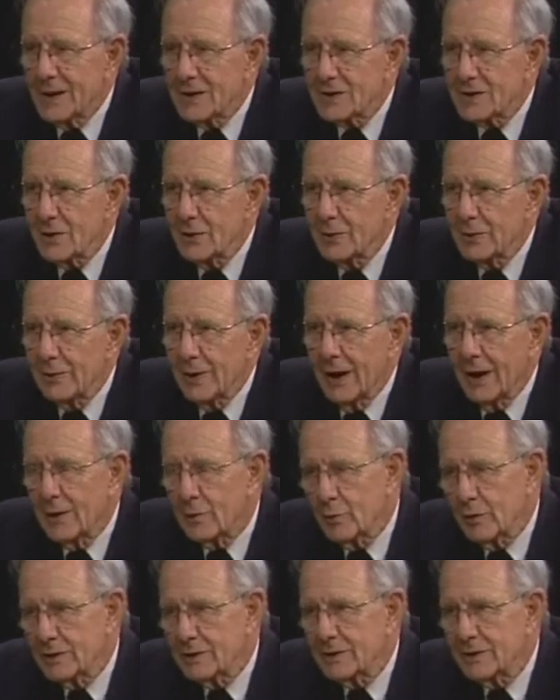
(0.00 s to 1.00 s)
So I
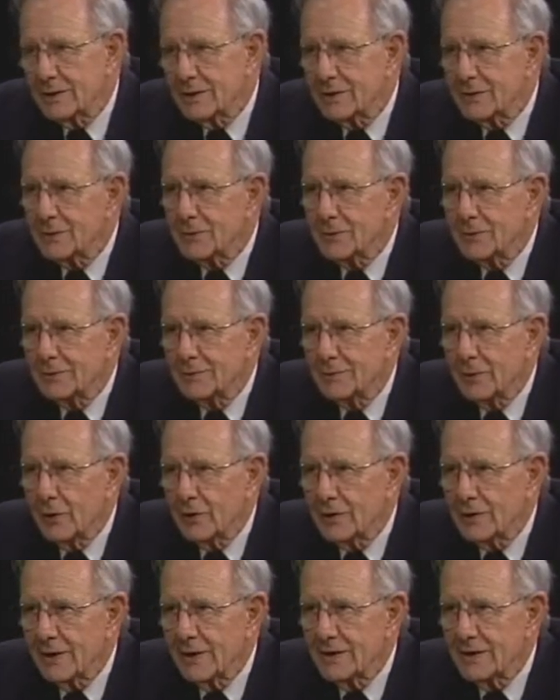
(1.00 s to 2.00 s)
went to
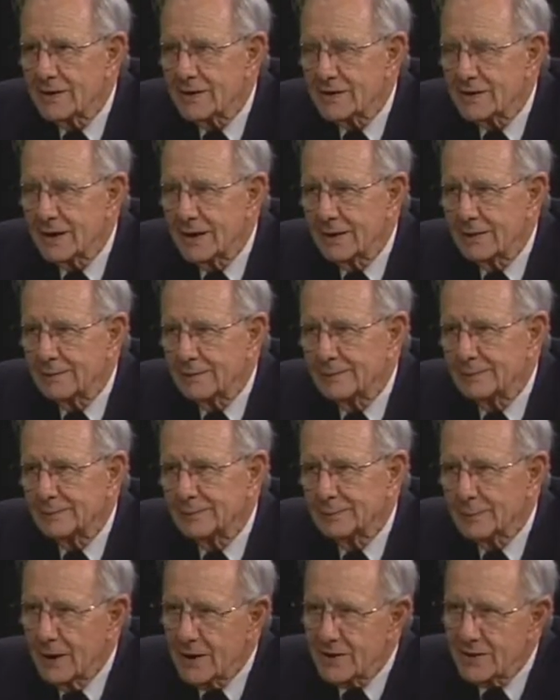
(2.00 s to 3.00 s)
North Carolina State.
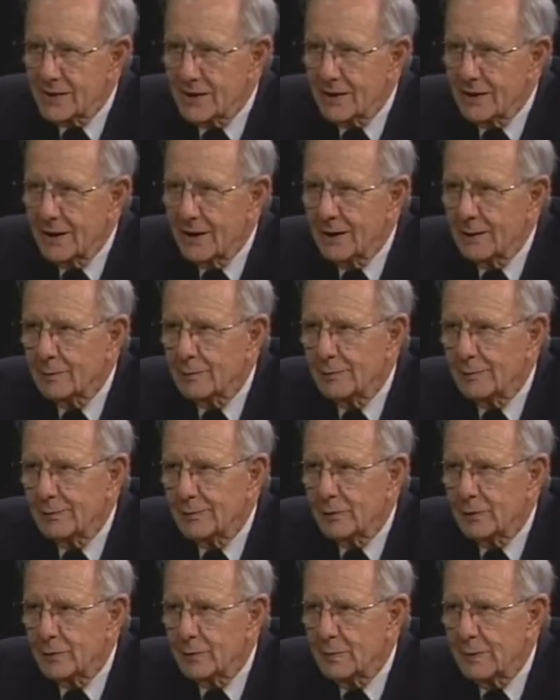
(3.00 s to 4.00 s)
Betsy came
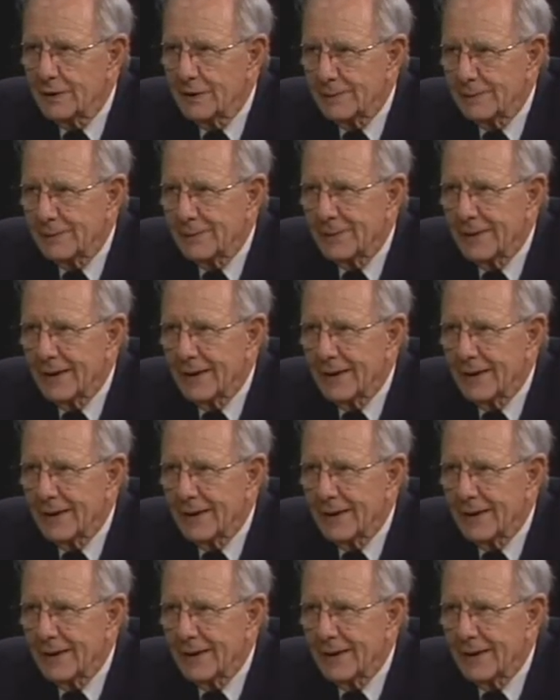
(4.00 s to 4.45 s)
with me,